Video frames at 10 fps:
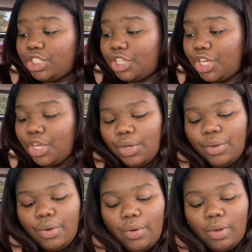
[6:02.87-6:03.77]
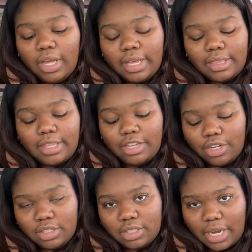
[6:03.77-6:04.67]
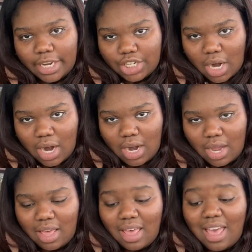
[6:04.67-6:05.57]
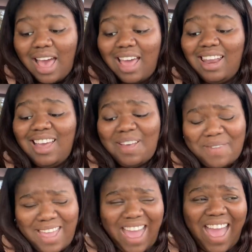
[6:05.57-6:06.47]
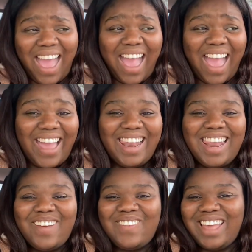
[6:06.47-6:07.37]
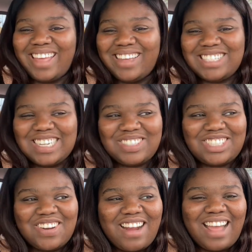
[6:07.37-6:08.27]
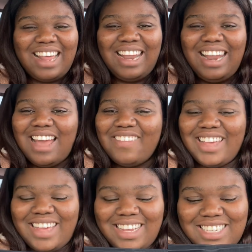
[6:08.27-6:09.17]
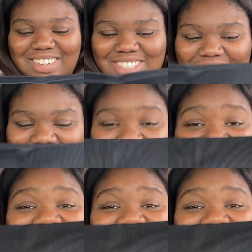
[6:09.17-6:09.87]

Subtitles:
cute. Look, did you all see that shirt? I love me a good gym short. I love me a good gym short.